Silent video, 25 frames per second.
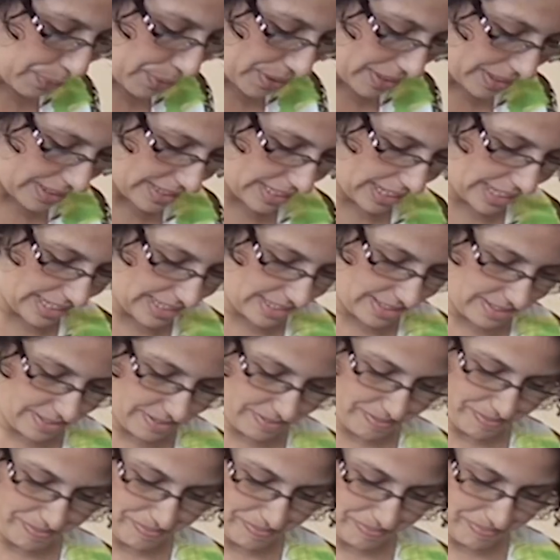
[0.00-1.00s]
upskilling
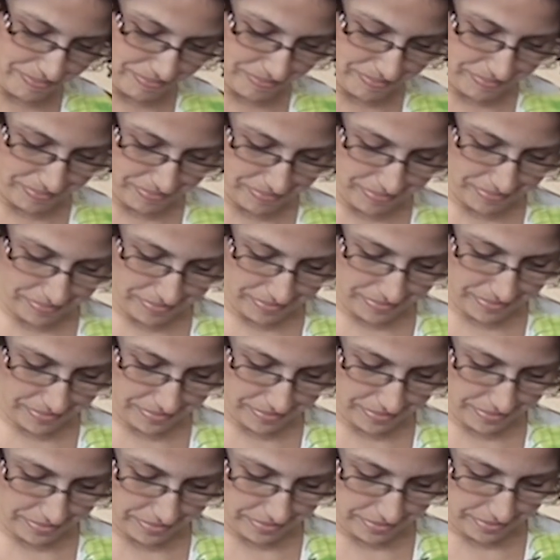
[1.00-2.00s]
themselves
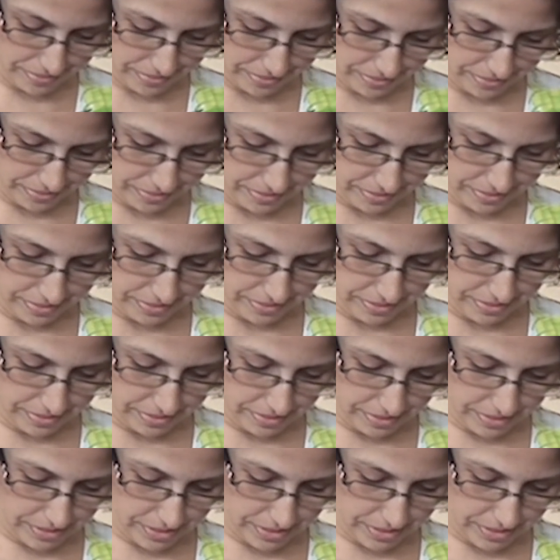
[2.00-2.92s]
through online